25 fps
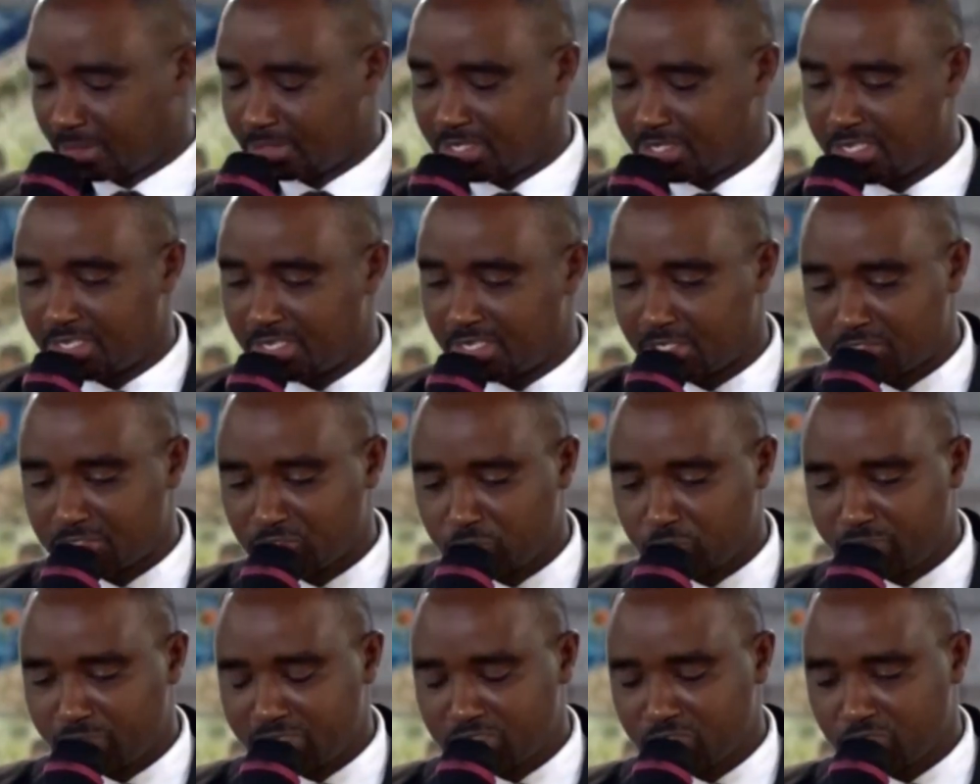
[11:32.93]
is
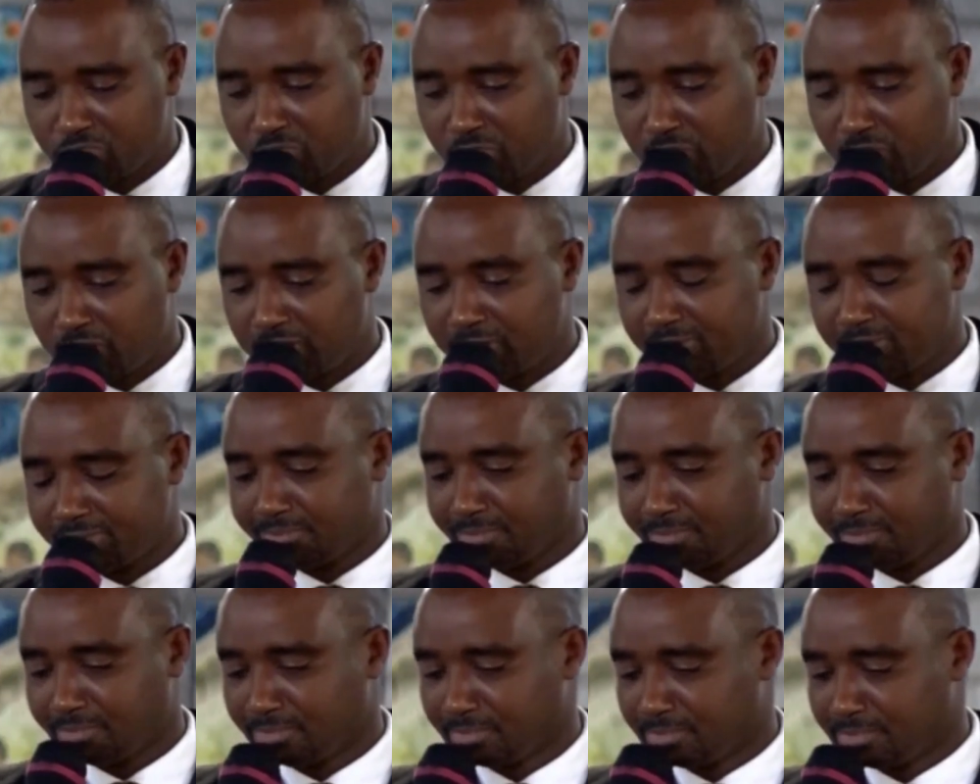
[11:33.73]
to be strong
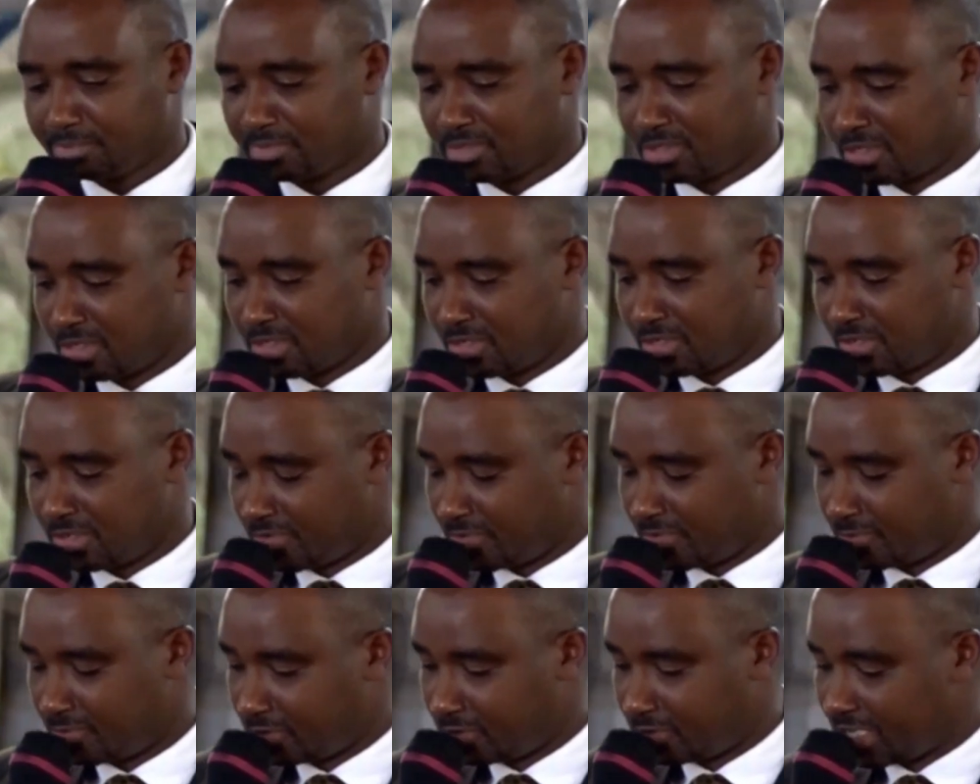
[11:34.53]

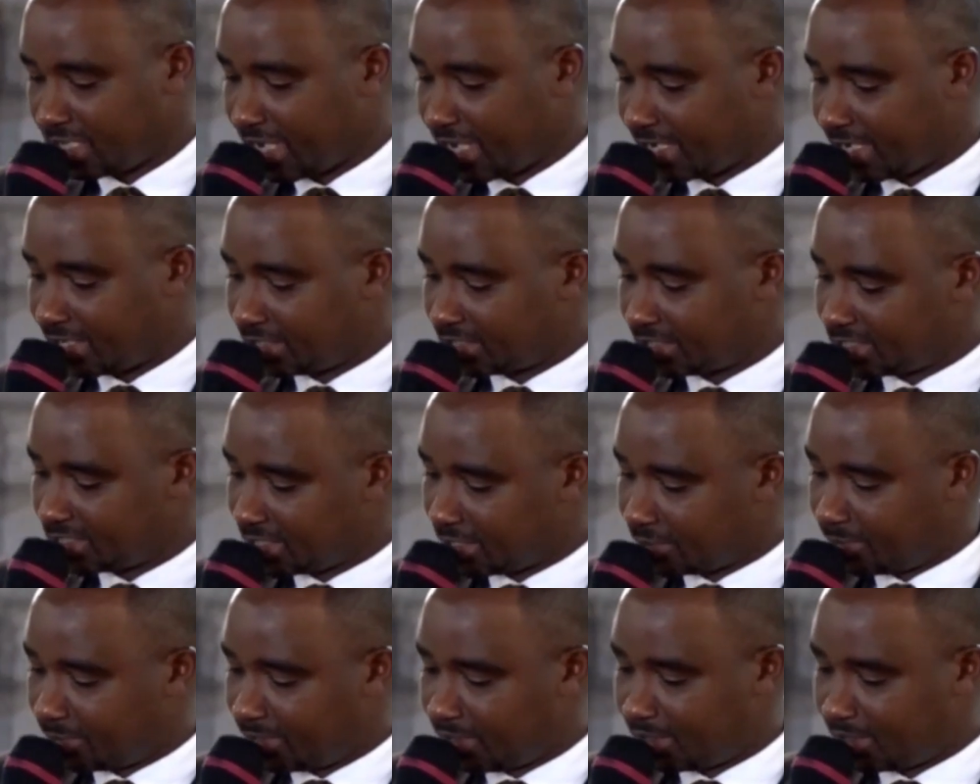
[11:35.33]
for Dad and
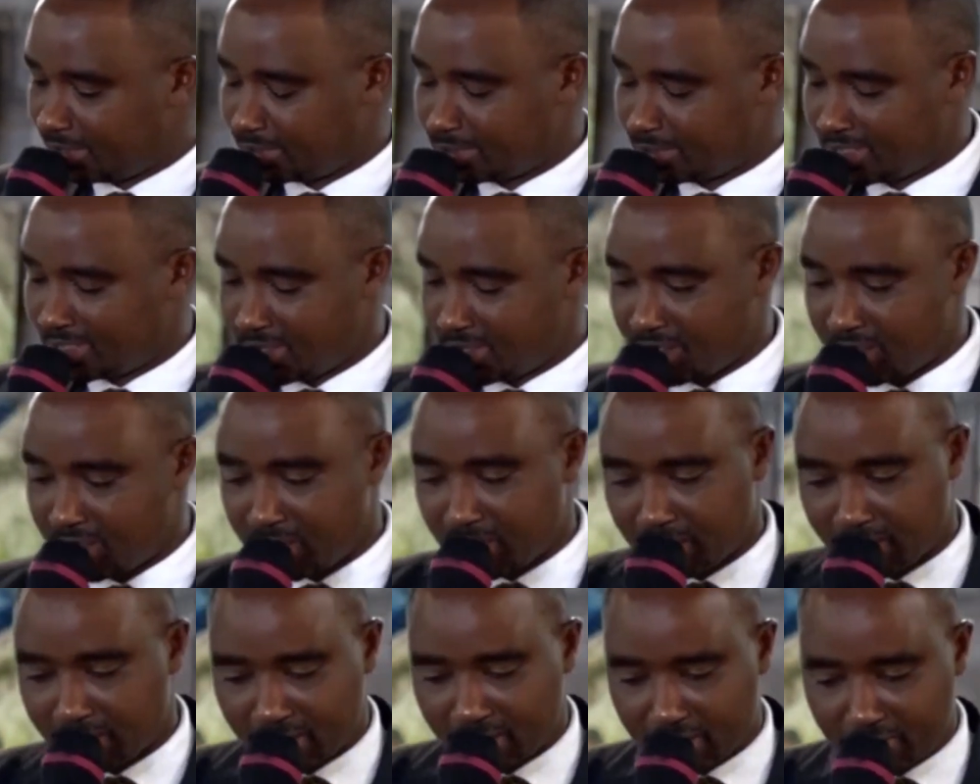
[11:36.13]
Tabby
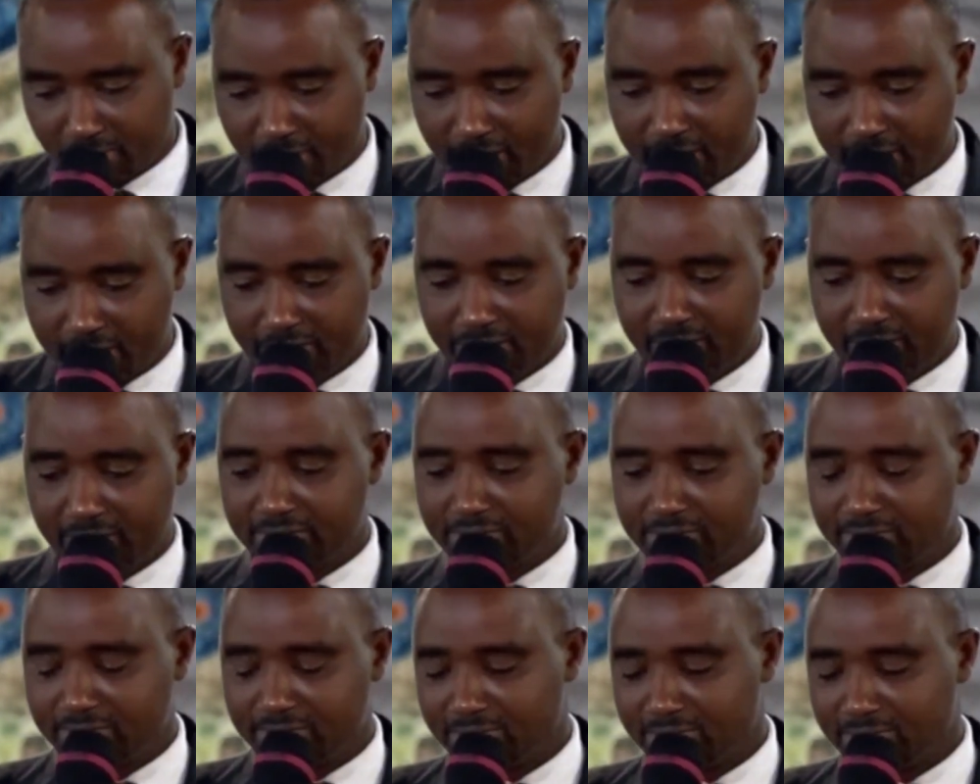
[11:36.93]
and the
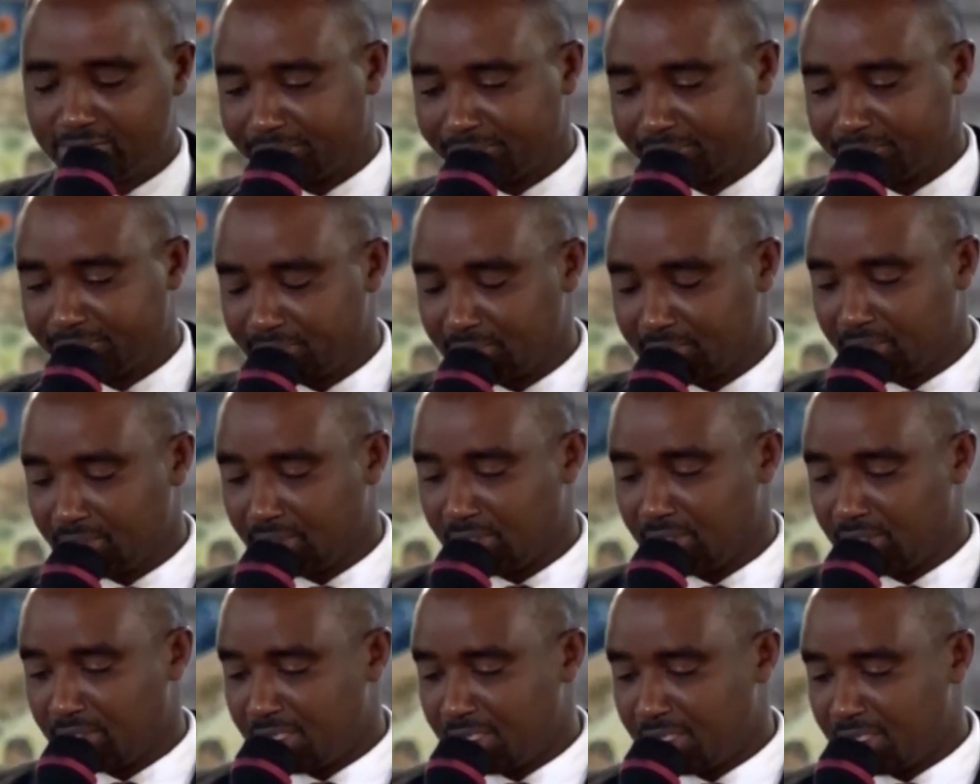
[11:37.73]
grandkids,
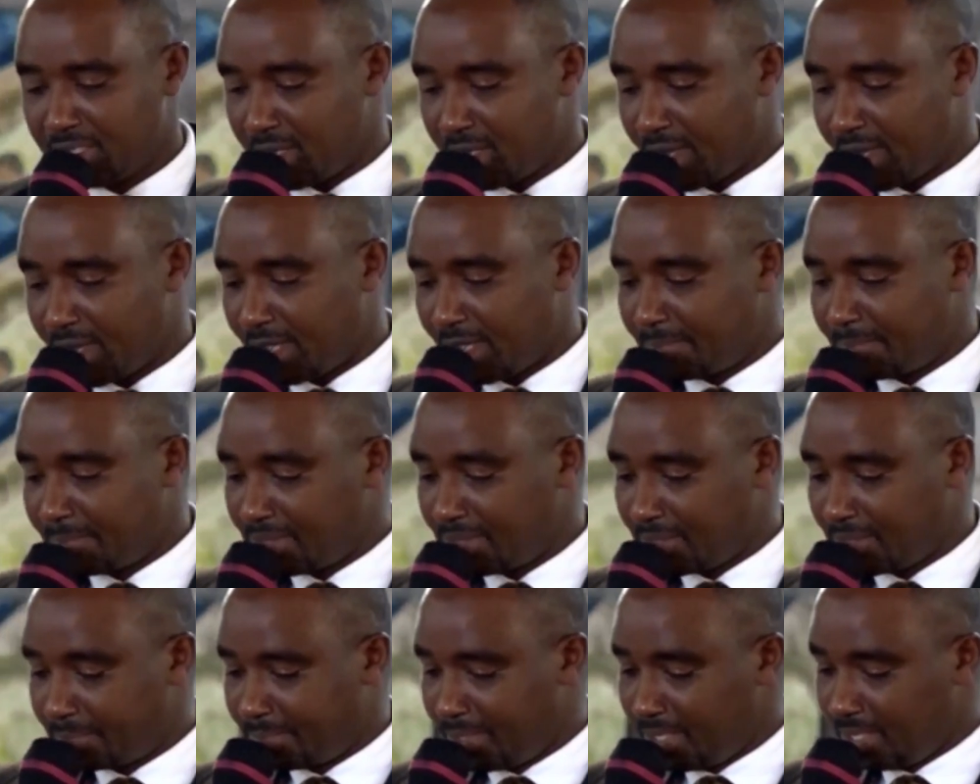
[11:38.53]
and be
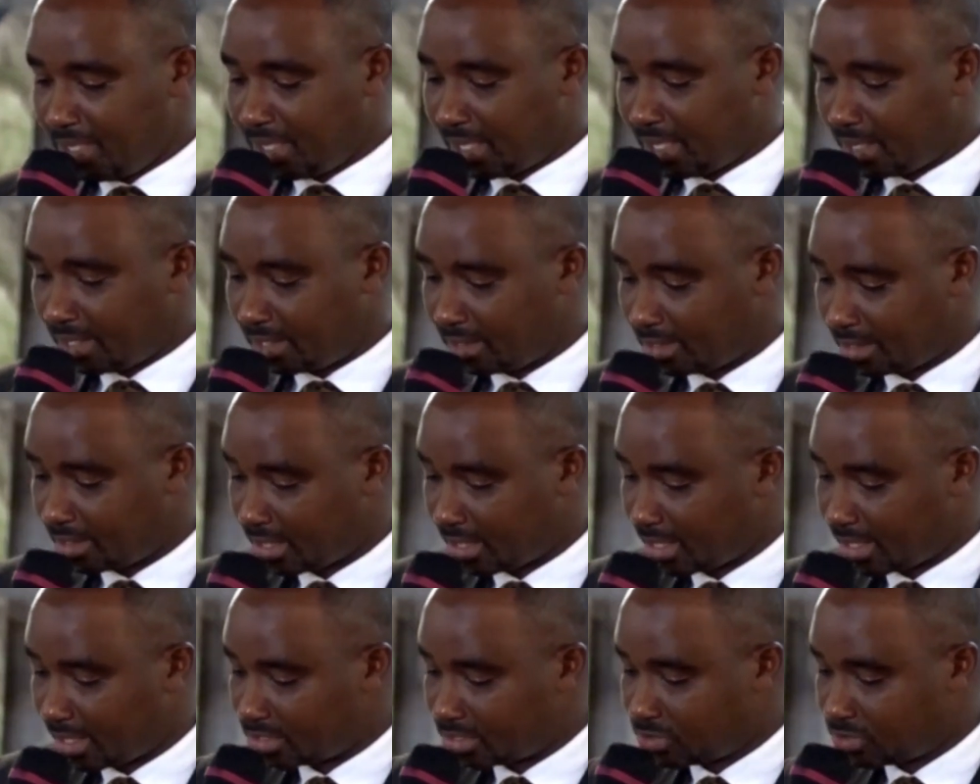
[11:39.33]
the pillar
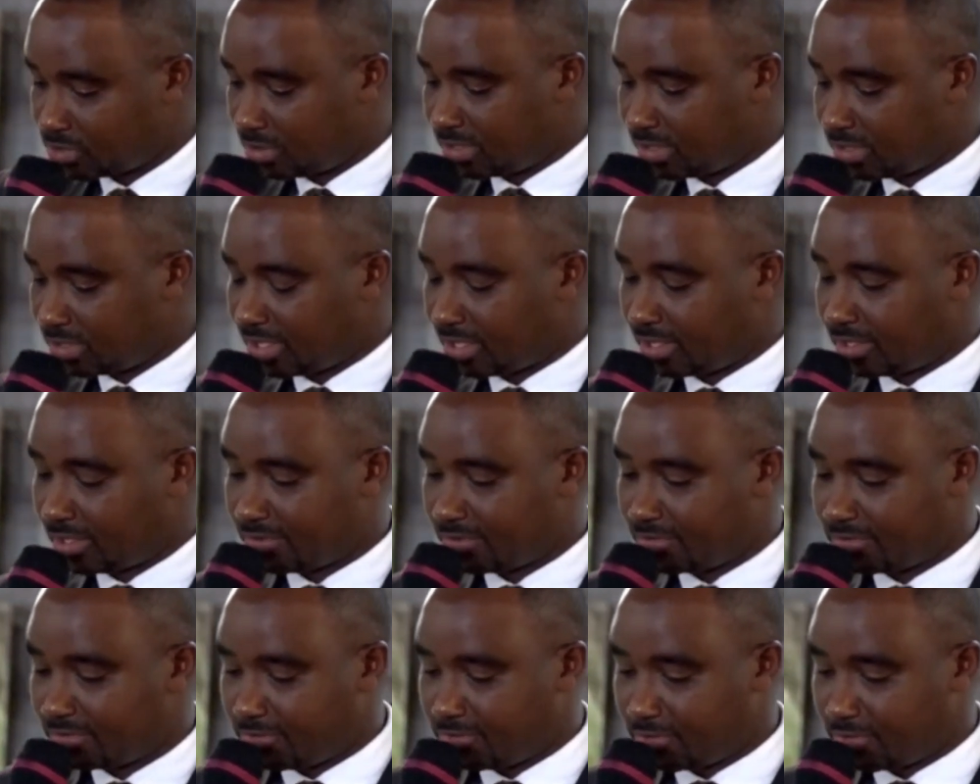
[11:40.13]
and shoulder
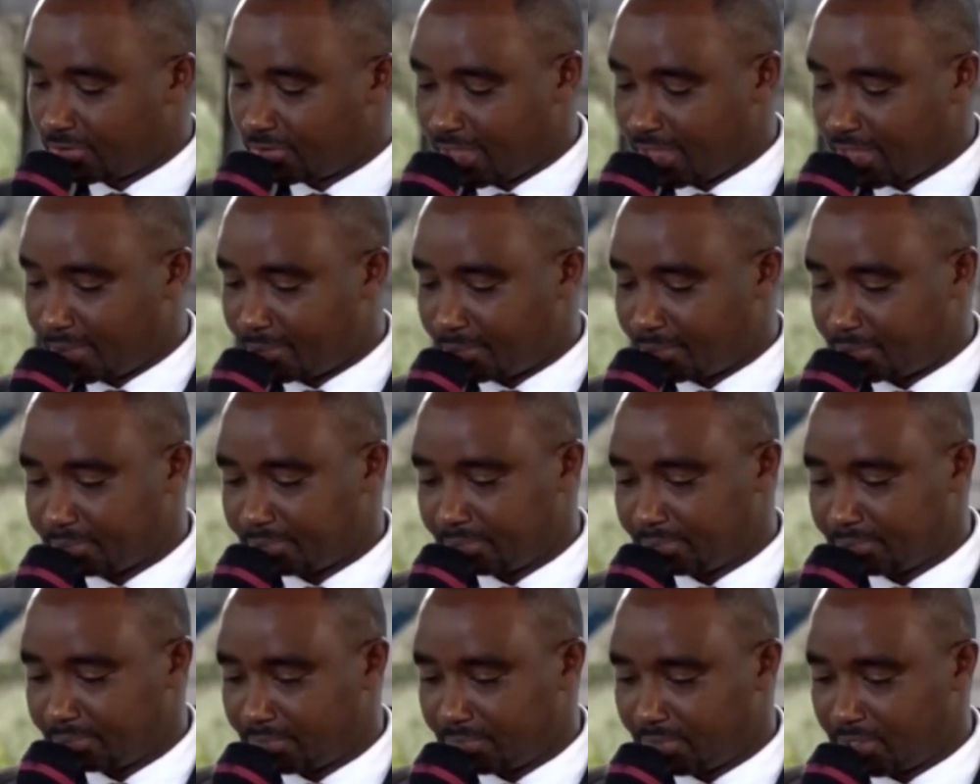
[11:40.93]
for them
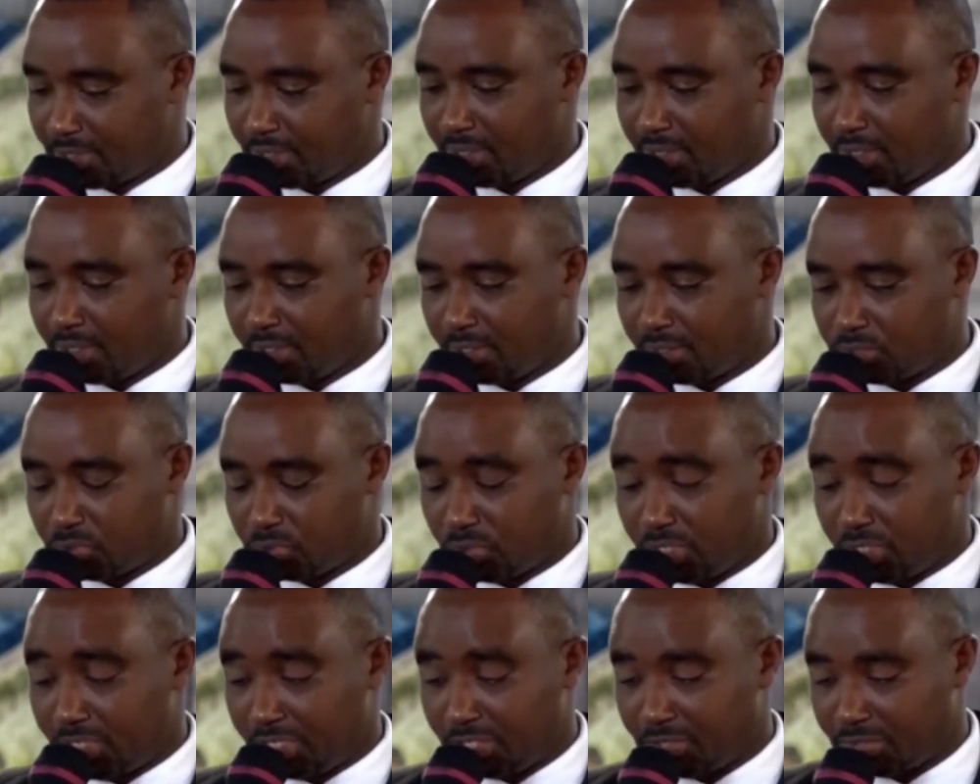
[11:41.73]
to
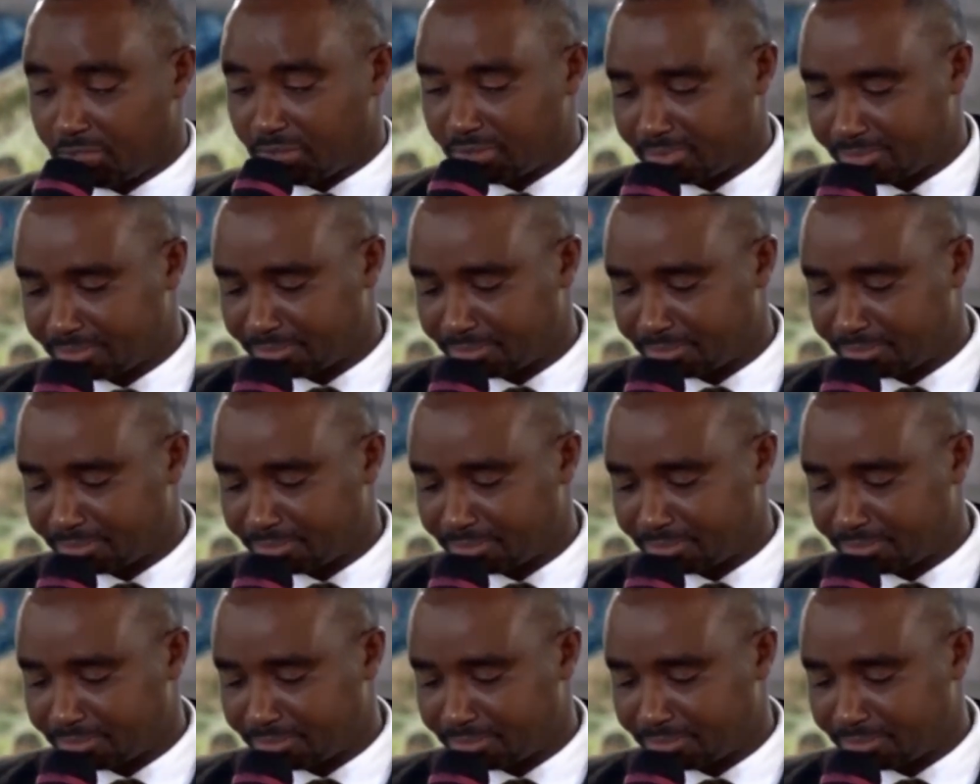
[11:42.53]
lean on.